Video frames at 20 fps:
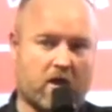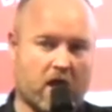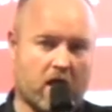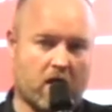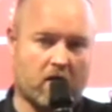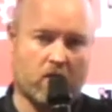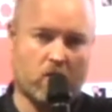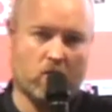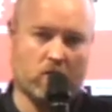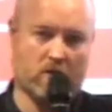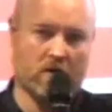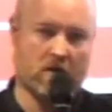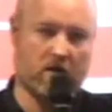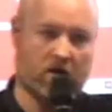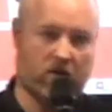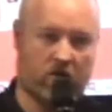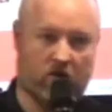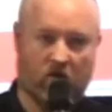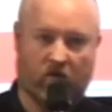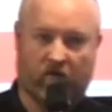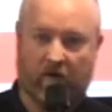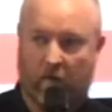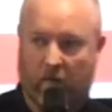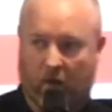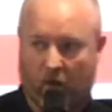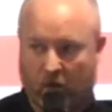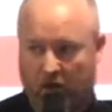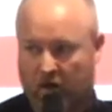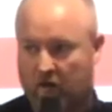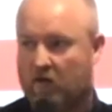cardholders to just over a
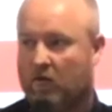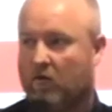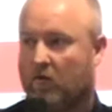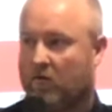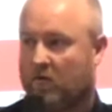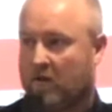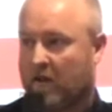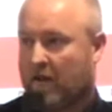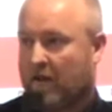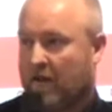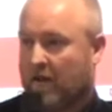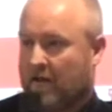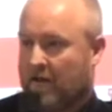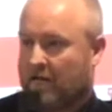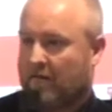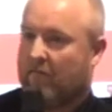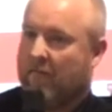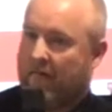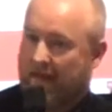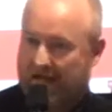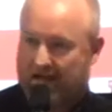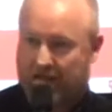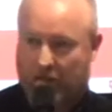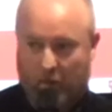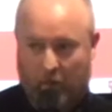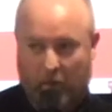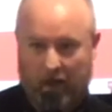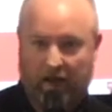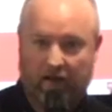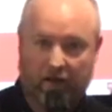million. So that's a
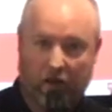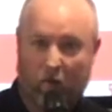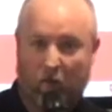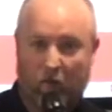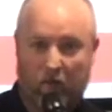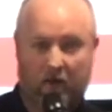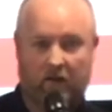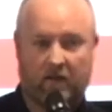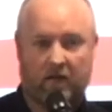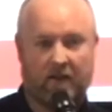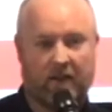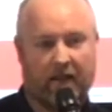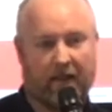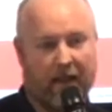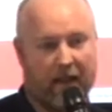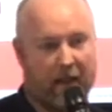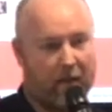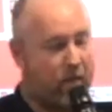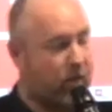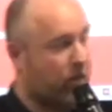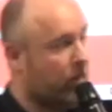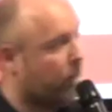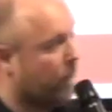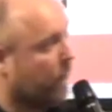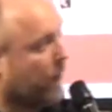big number, um,